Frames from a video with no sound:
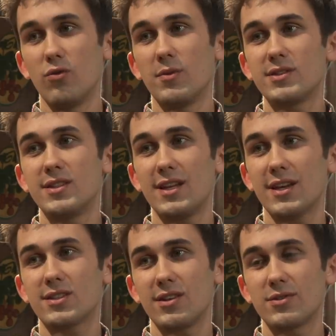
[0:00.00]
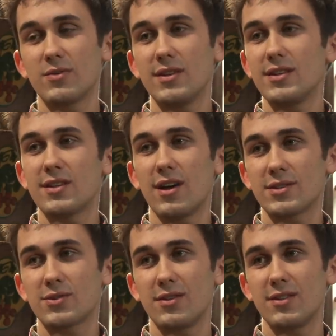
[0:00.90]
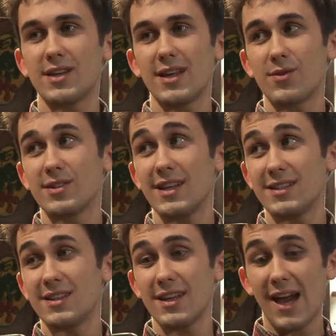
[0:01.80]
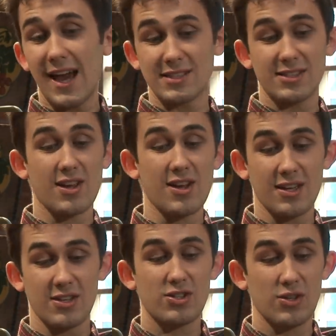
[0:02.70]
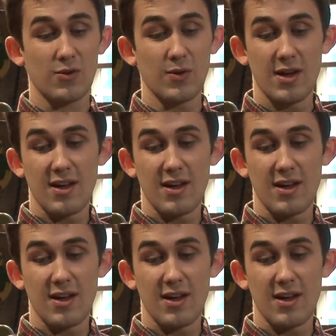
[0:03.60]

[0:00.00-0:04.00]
almost addiction, I was reading this article the other day where it says that it has turned into